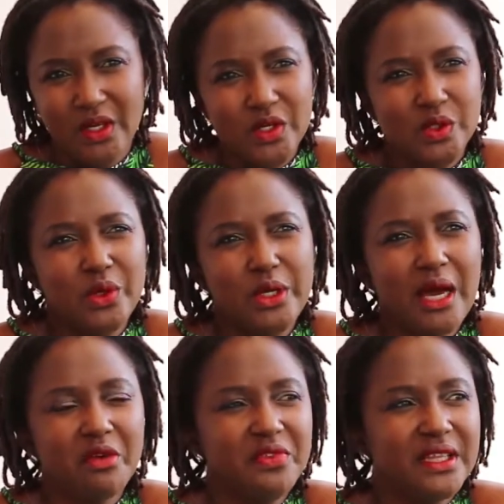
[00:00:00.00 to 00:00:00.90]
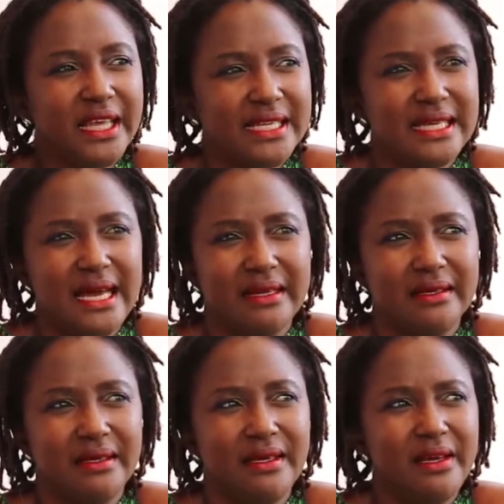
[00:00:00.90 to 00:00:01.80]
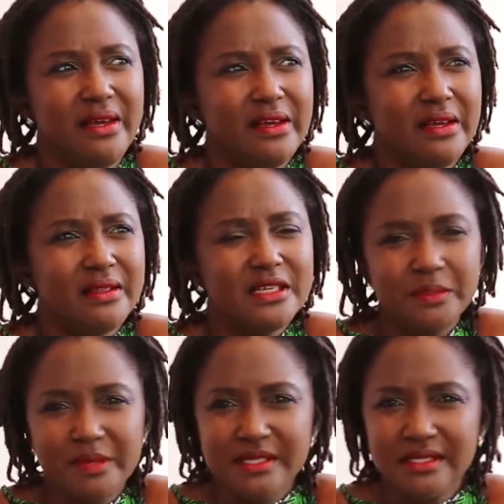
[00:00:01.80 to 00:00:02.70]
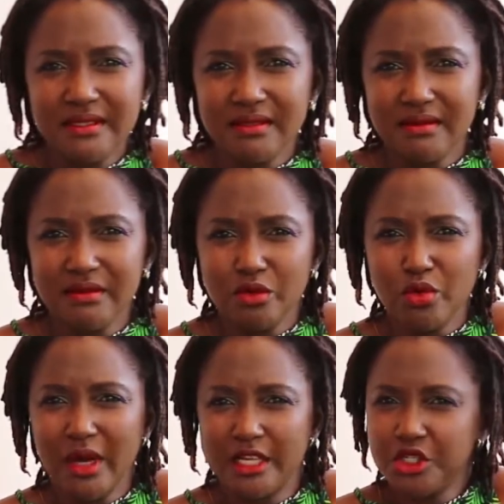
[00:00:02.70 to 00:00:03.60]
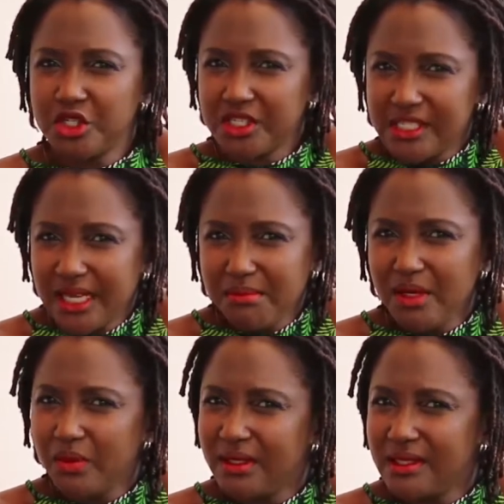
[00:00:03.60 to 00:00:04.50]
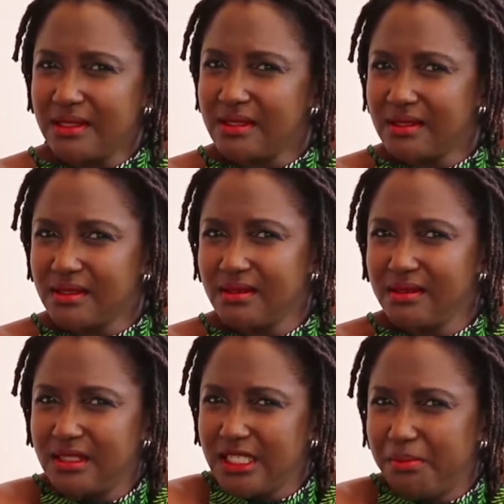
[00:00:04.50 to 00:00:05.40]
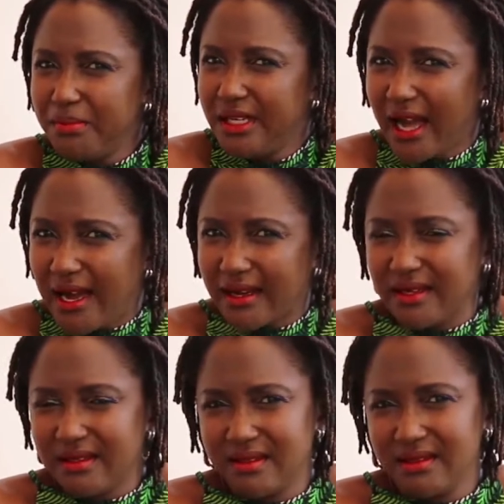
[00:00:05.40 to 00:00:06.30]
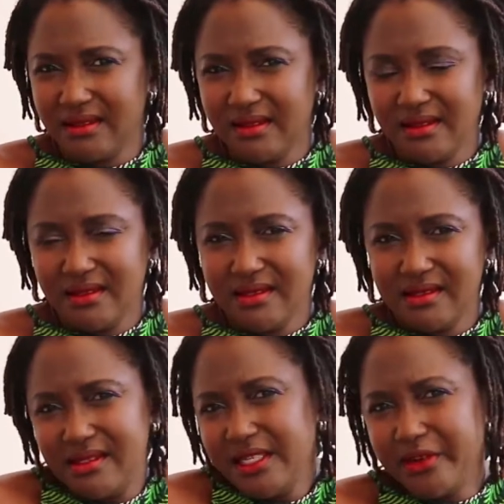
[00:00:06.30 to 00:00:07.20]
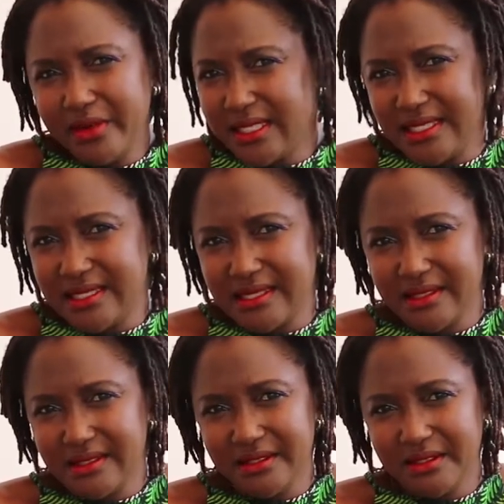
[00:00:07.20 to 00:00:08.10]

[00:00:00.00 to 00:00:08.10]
So you now feel that this person who has trusted me with this deep, dark secrets,